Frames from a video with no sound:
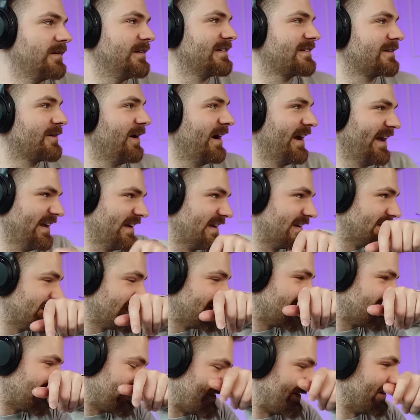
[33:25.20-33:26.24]
so it's quite
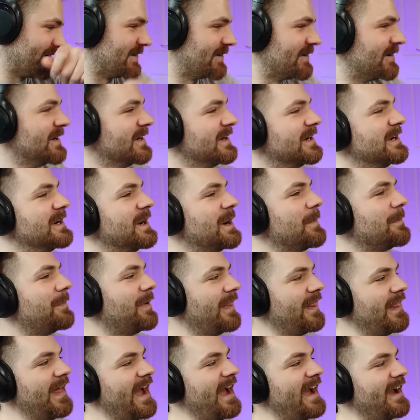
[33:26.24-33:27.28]
easy to do.
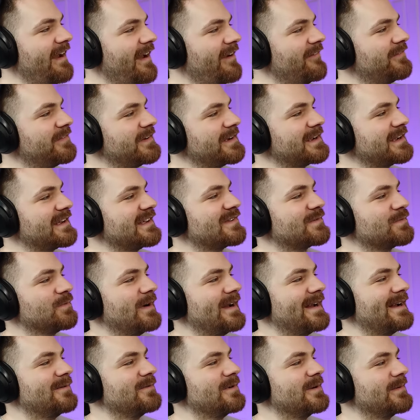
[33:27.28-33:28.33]
But that, I think, is
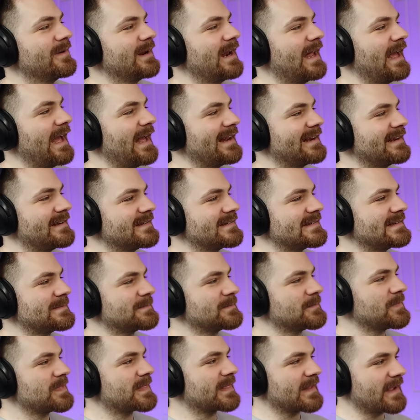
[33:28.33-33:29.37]
where we will end
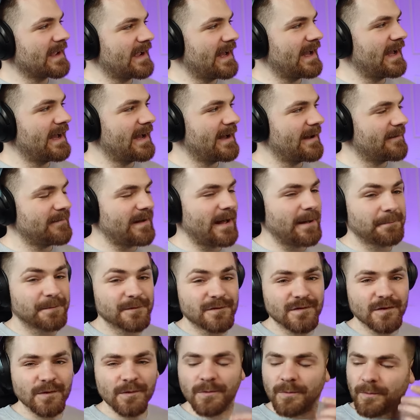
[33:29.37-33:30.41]

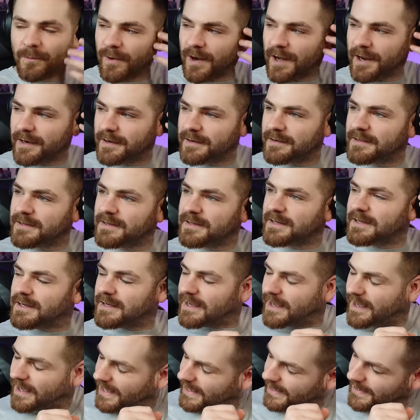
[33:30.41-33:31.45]
episode one.
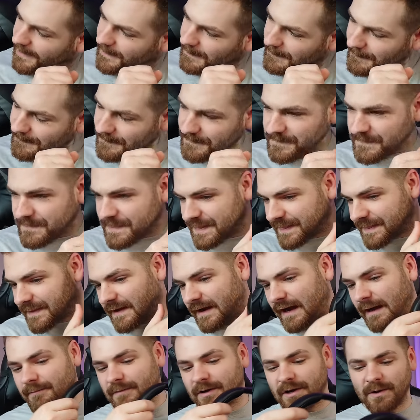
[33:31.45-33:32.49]
I'm
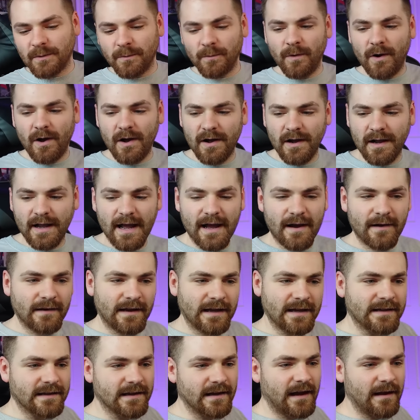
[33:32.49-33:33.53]
going to work out,
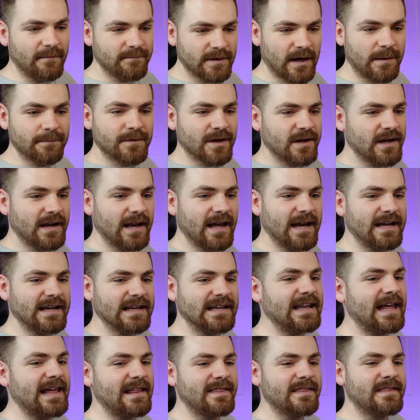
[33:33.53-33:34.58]
like, I'm going to, like,
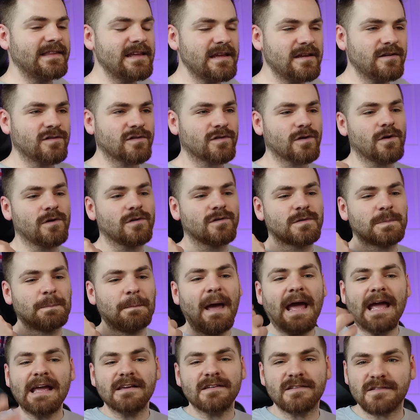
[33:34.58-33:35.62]
let these songs
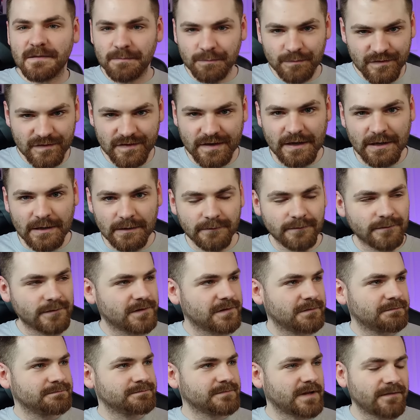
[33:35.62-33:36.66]
pace
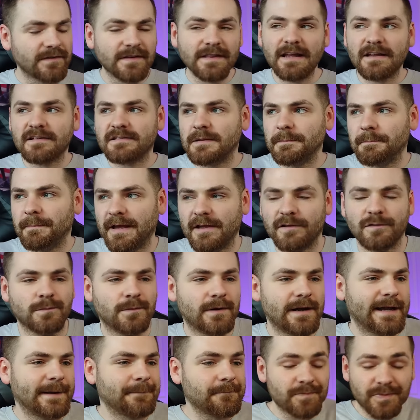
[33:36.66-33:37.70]
themselves. I think that's the best
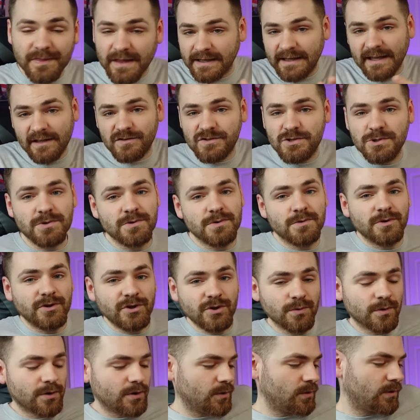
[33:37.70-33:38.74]
way. Unless
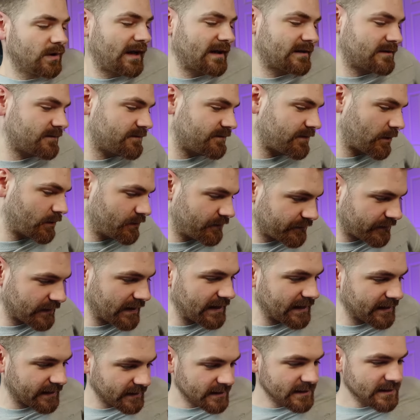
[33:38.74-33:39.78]
you would all like to vote for,
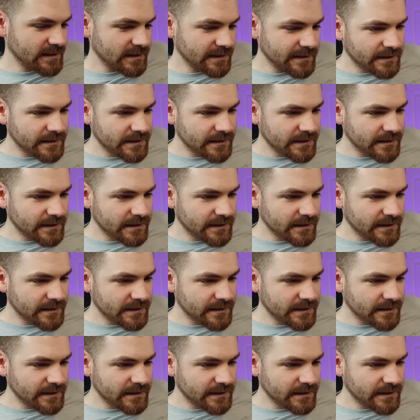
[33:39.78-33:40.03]
like,